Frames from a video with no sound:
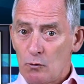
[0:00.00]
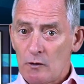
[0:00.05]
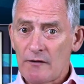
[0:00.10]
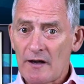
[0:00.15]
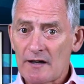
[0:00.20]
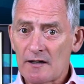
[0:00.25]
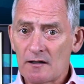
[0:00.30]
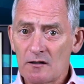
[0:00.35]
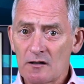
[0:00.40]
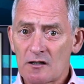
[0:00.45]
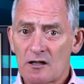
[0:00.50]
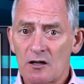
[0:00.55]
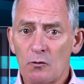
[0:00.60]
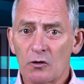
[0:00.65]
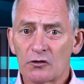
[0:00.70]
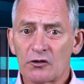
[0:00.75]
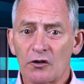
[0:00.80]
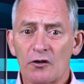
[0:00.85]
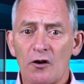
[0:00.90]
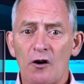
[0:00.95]
We've had a look at
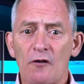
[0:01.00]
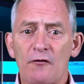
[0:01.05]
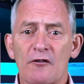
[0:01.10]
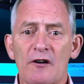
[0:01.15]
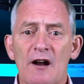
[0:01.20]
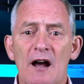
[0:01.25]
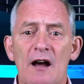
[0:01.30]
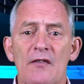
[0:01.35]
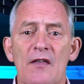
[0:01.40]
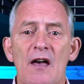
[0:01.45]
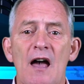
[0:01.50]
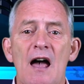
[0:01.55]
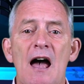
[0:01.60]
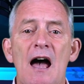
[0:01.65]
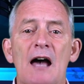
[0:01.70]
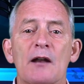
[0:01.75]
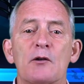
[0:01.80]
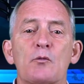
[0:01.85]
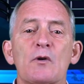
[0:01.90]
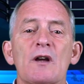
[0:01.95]
what's on offer out there
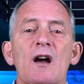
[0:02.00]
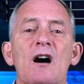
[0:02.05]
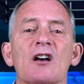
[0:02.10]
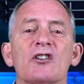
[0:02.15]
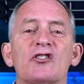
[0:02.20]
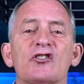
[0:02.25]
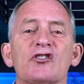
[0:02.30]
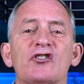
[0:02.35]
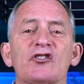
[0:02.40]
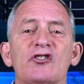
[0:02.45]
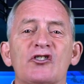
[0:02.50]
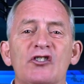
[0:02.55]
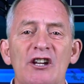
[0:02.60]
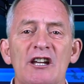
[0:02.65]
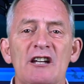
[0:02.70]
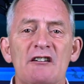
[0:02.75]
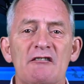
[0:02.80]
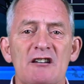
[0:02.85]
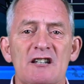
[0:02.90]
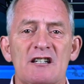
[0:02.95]
and we are
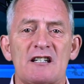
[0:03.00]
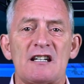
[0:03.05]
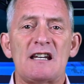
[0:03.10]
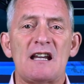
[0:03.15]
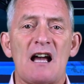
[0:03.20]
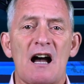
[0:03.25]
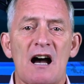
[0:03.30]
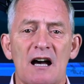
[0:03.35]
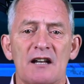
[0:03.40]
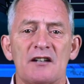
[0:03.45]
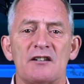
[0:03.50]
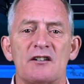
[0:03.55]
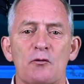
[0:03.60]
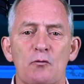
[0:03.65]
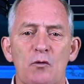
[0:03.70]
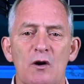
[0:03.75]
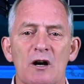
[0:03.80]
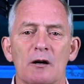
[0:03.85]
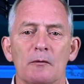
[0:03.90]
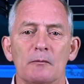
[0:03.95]
seriously
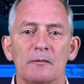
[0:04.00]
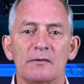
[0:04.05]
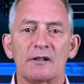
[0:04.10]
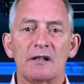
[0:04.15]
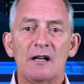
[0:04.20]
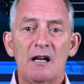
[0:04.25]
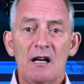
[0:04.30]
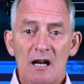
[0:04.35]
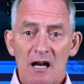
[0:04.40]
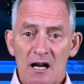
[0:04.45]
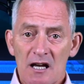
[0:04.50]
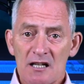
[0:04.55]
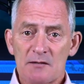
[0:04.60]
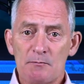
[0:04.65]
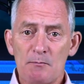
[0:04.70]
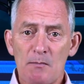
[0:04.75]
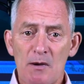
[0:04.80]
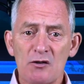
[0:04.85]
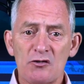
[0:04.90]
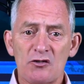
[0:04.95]
underwhelmed, as
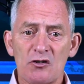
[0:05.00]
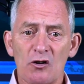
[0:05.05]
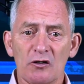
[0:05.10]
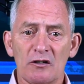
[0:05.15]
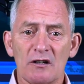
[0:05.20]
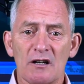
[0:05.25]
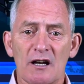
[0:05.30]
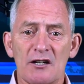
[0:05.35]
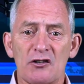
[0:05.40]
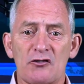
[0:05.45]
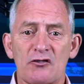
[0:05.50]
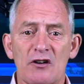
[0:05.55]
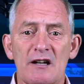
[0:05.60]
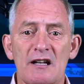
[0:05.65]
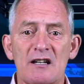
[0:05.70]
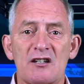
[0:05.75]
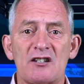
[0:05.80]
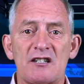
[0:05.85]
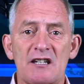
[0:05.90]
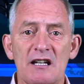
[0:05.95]
most online
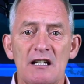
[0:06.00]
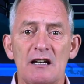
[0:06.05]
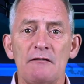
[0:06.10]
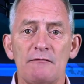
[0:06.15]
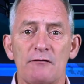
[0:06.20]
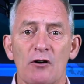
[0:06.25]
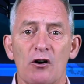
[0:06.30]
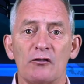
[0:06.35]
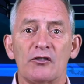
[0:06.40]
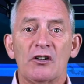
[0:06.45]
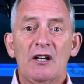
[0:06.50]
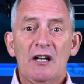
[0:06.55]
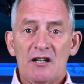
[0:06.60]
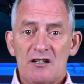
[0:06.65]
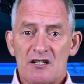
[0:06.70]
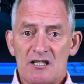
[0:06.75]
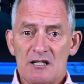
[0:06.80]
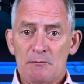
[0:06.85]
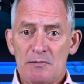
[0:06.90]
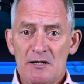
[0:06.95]
training still involves
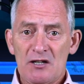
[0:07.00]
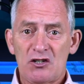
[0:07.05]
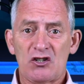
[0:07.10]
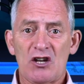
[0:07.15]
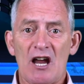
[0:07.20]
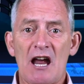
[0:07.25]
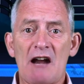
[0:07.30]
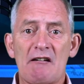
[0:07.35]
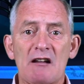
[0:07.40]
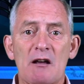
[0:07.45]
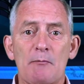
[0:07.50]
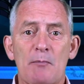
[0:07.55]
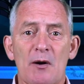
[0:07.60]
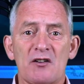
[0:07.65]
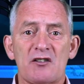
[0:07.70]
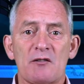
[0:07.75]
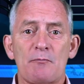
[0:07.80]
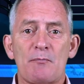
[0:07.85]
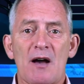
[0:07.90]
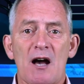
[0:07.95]
simply sharing a
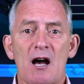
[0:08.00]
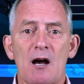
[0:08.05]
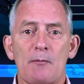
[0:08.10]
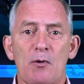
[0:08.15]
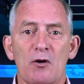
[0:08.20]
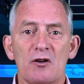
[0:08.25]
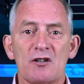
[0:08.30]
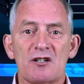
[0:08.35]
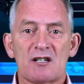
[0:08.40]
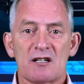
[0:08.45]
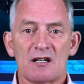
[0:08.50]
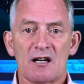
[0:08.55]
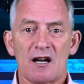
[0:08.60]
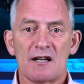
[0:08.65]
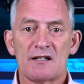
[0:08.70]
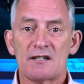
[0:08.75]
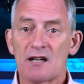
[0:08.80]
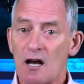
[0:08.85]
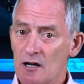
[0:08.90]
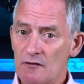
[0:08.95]
bunch of PowerPoint
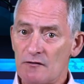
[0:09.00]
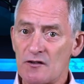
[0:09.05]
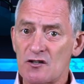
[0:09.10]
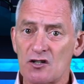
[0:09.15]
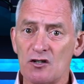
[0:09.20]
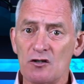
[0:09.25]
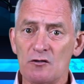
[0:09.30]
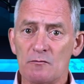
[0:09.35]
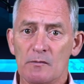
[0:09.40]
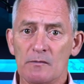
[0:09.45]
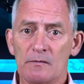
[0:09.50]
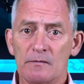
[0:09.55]
slides over Zoom.